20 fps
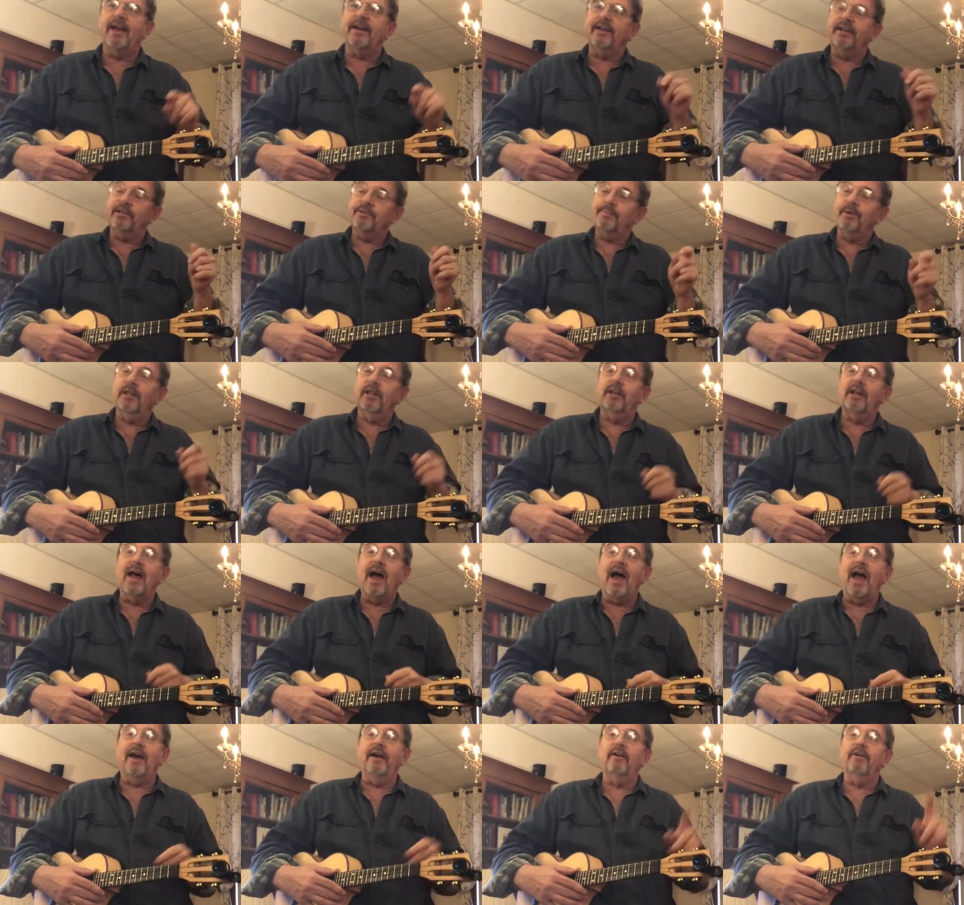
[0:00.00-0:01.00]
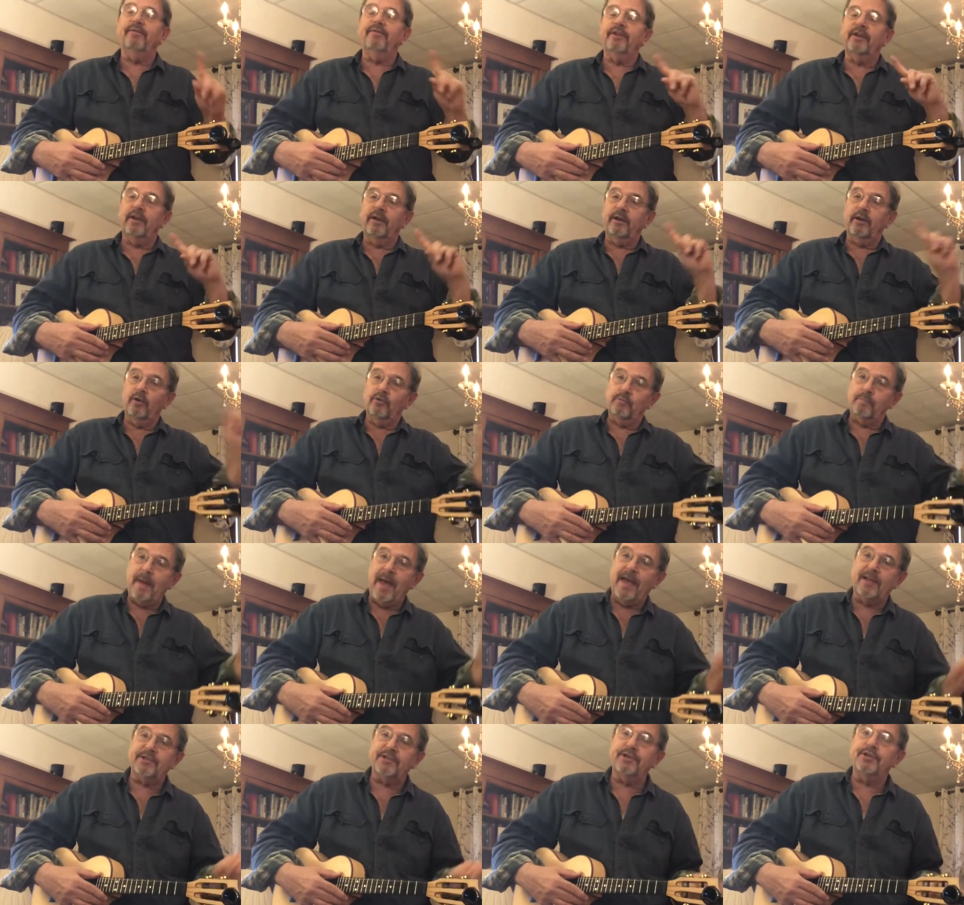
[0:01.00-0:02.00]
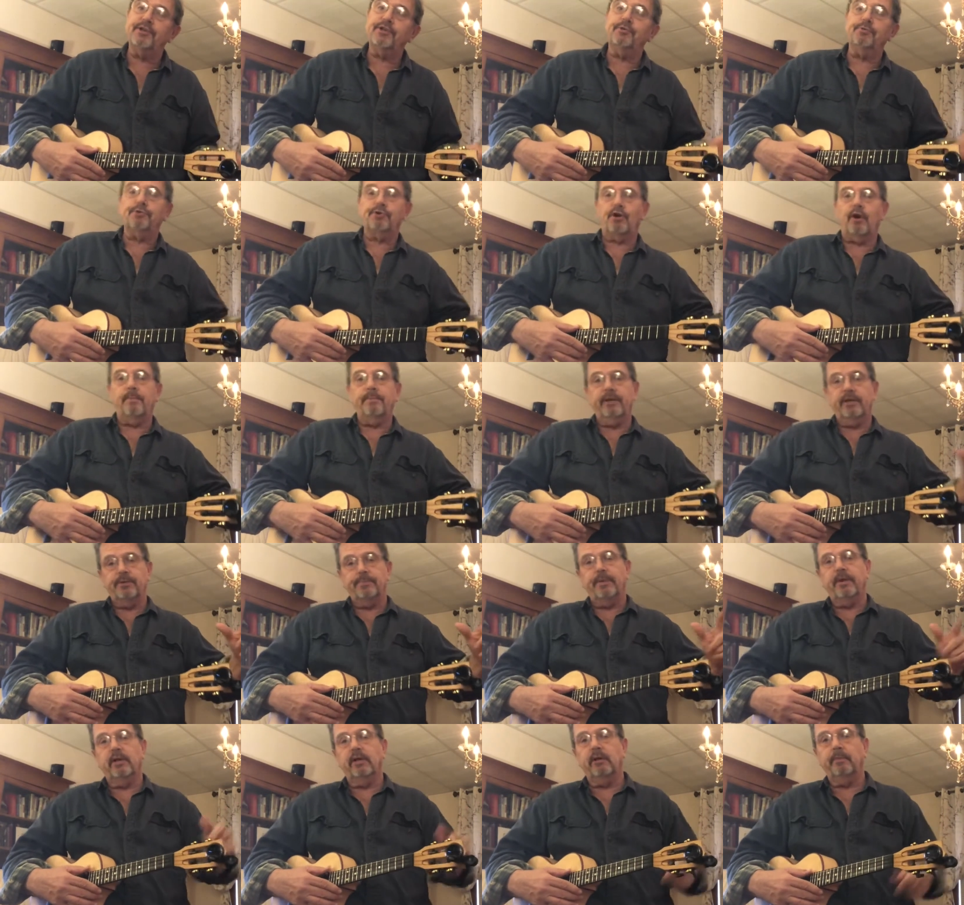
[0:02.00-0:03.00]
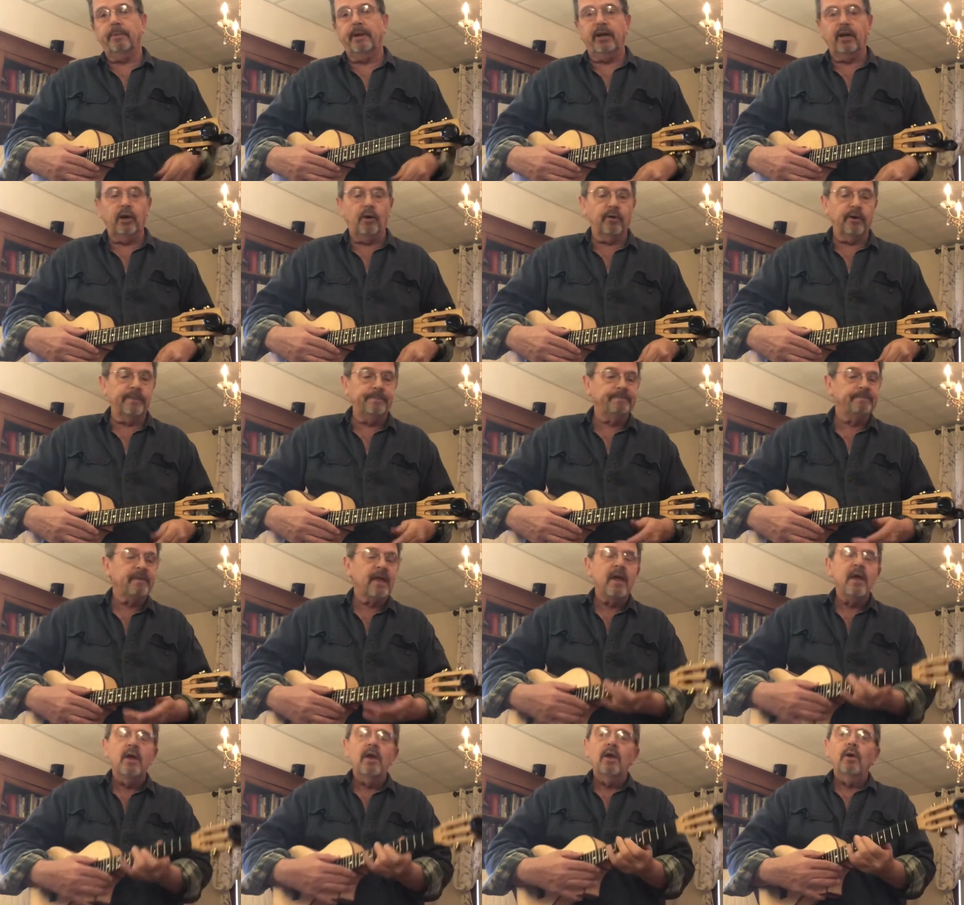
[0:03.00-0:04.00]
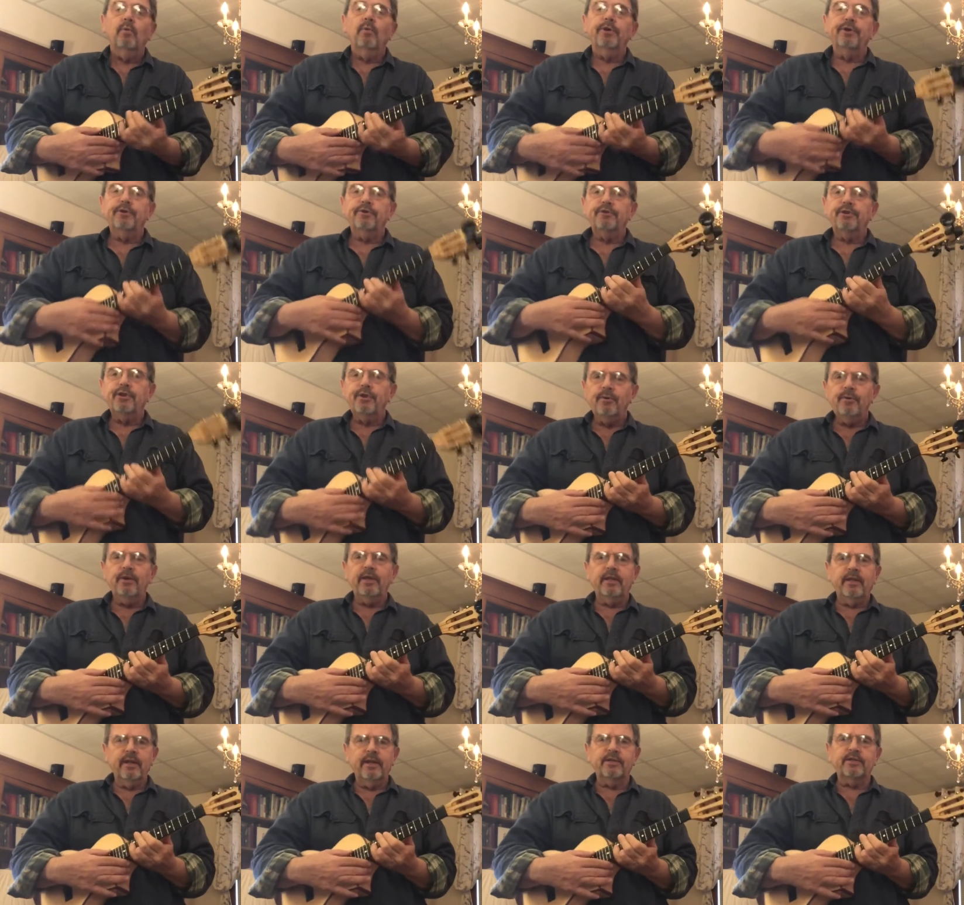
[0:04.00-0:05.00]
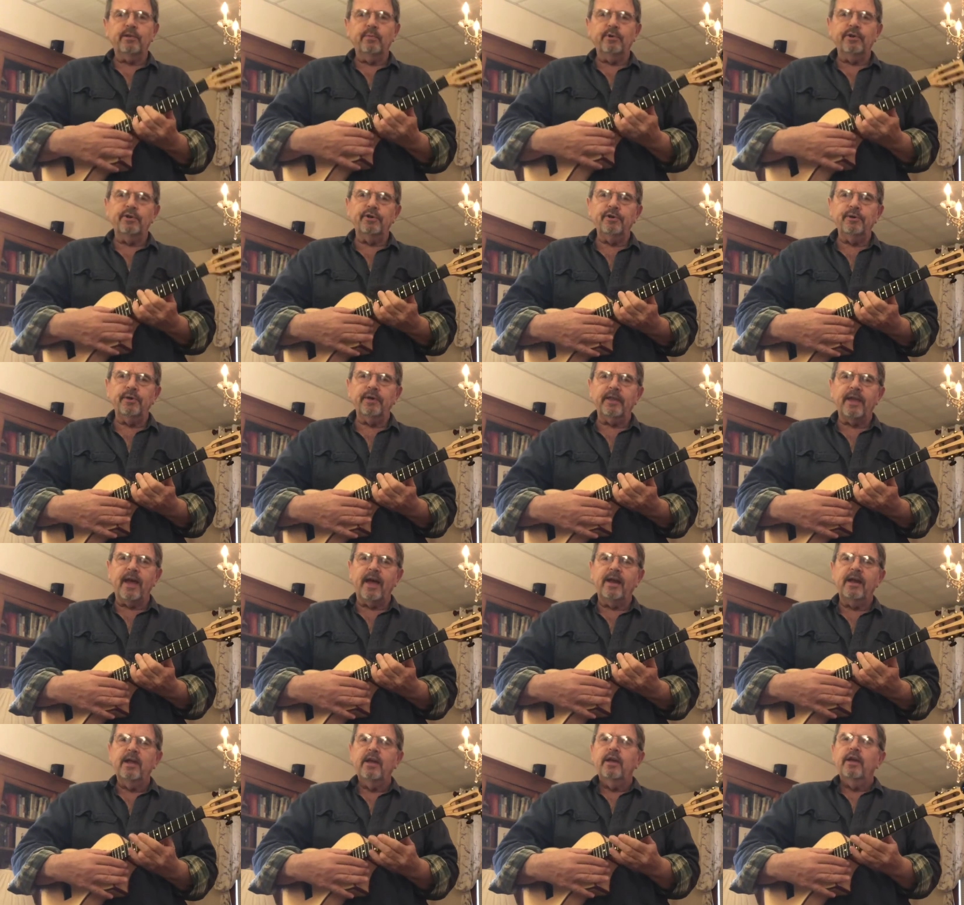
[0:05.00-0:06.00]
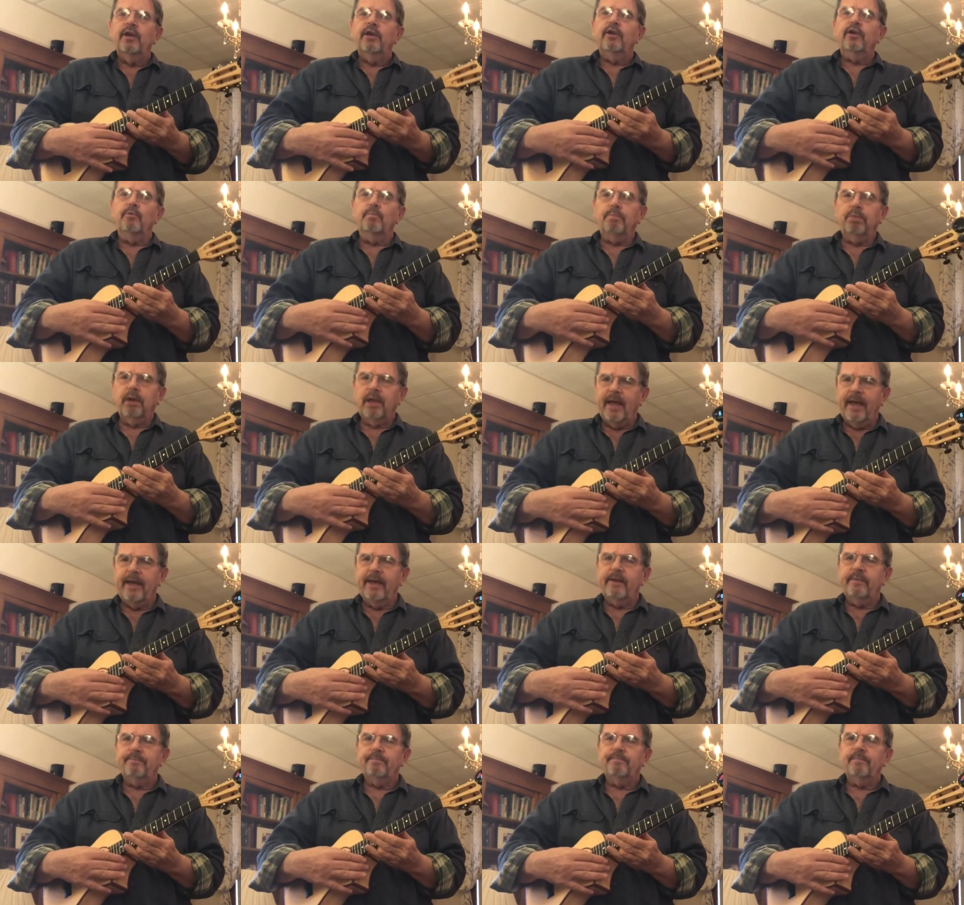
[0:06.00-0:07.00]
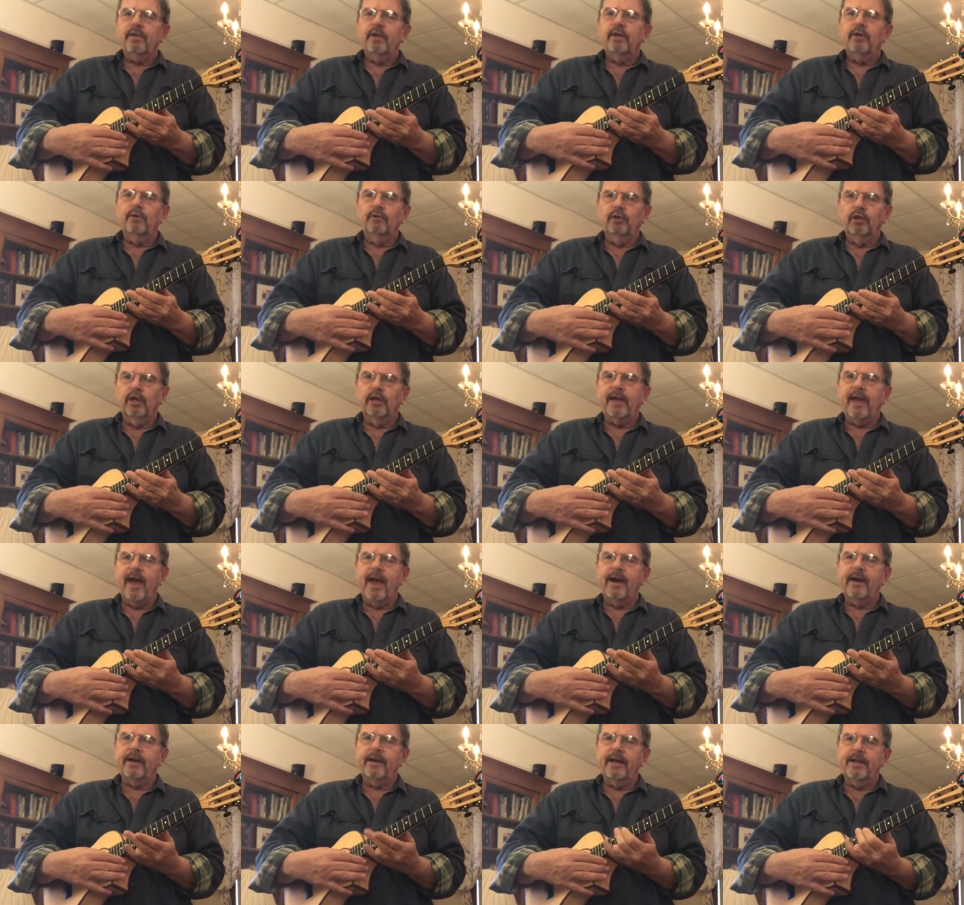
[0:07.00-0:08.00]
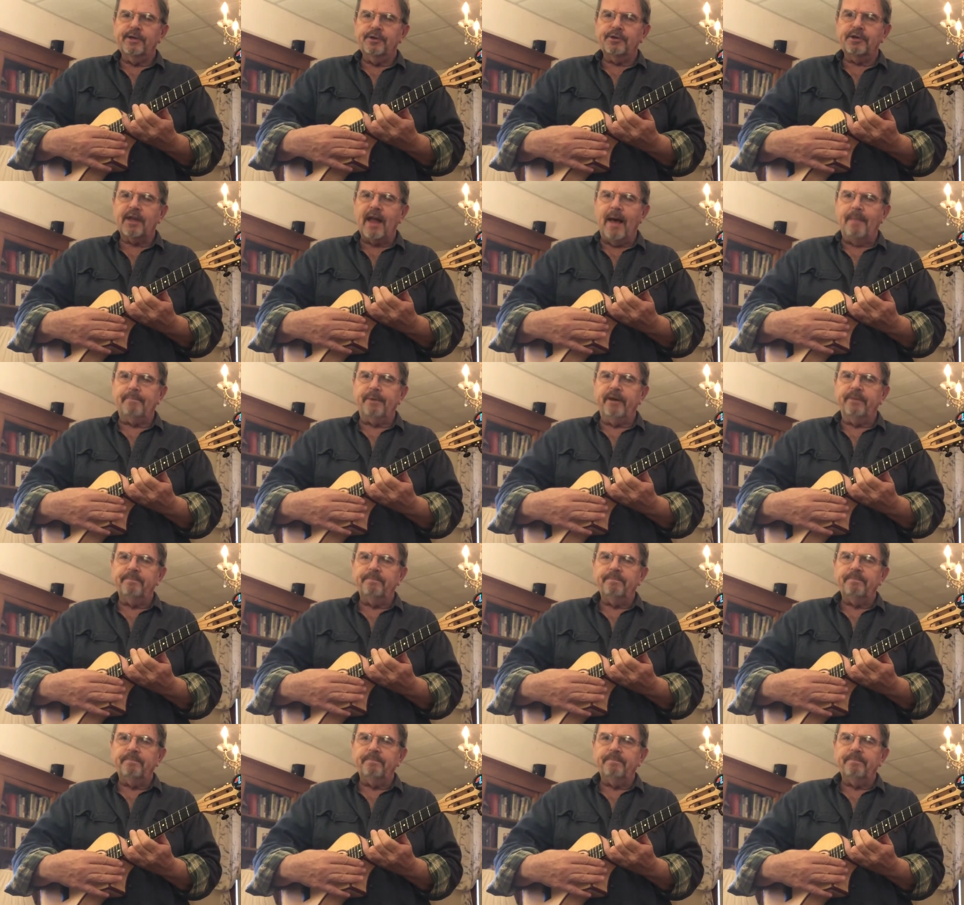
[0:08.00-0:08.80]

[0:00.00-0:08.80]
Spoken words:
It needs to be a little higher. If it goes past it, it's too sharp. It needs to be a little bit lower. When you're tuning this and when you're doing that, you play it, you look at it, and you stop it.